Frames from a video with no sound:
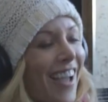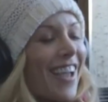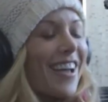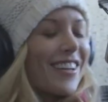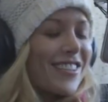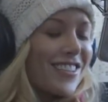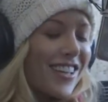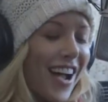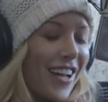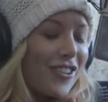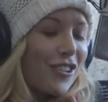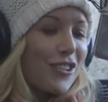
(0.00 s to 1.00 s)
And this
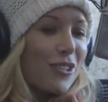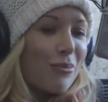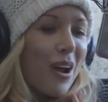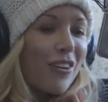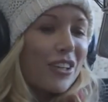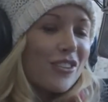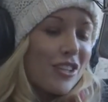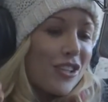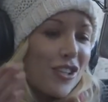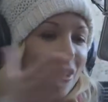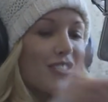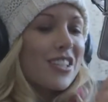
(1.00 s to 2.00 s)
guy turns around, he
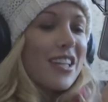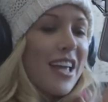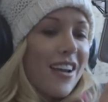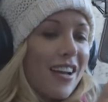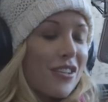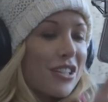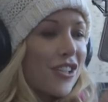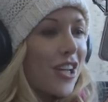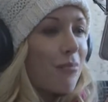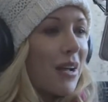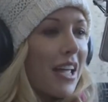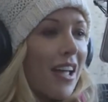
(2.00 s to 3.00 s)
shoves his hand out to
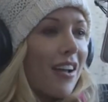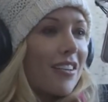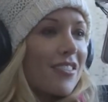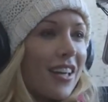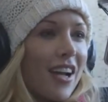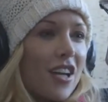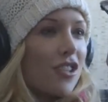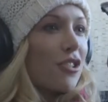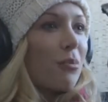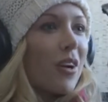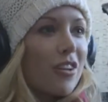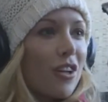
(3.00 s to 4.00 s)
shake my hand. He's like, I
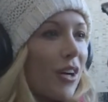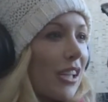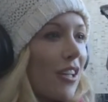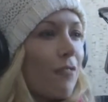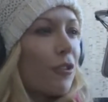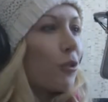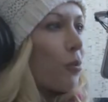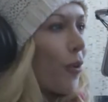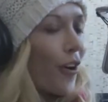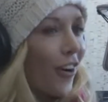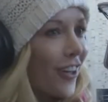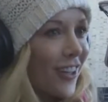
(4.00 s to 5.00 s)
just want to know I love your
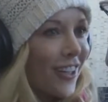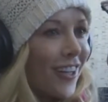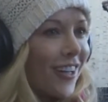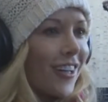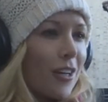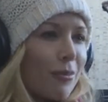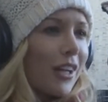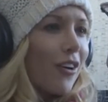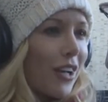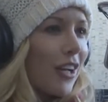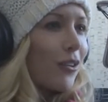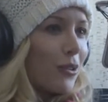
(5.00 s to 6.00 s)
work. And I'm like,
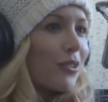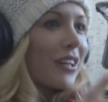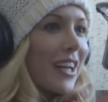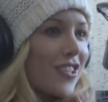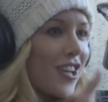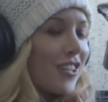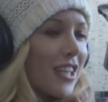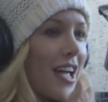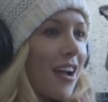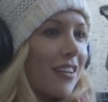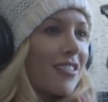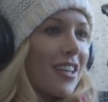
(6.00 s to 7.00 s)
okay, cool. And I shake his
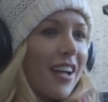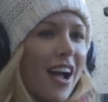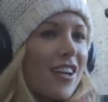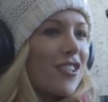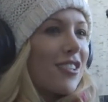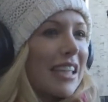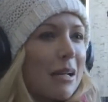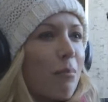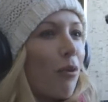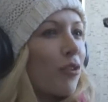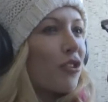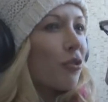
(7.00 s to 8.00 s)
hand, and he's like, I just think
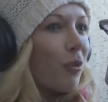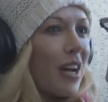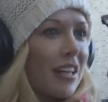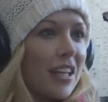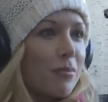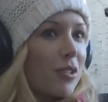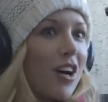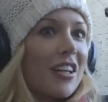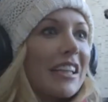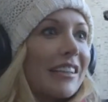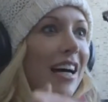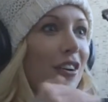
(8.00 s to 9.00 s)
porn's great. And he keeps
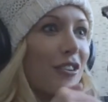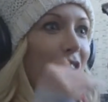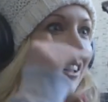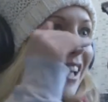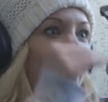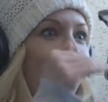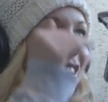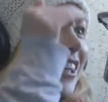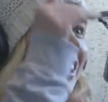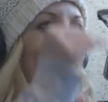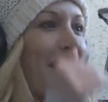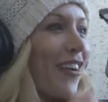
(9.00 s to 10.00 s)
talking louder and louder
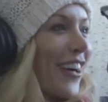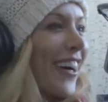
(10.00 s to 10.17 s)
and louder.